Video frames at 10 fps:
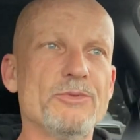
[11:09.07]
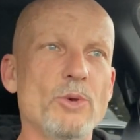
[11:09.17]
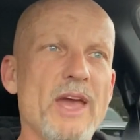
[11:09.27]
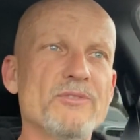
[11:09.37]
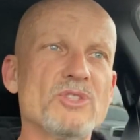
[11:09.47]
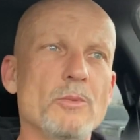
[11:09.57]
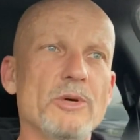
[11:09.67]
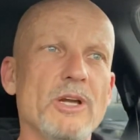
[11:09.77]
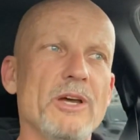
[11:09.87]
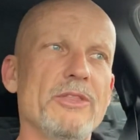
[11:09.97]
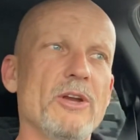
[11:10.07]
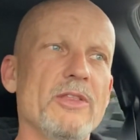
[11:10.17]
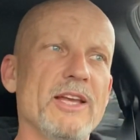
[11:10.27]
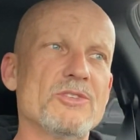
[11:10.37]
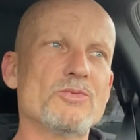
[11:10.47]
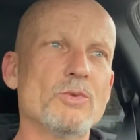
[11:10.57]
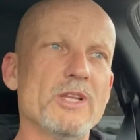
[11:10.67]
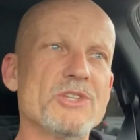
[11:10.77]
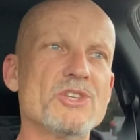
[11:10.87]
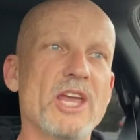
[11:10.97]
you have someone on there that's
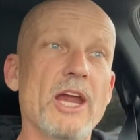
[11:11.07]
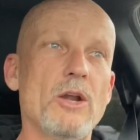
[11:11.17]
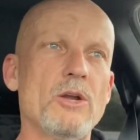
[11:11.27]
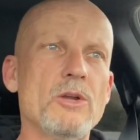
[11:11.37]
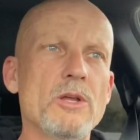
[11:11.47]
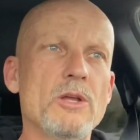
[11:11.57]
really scared,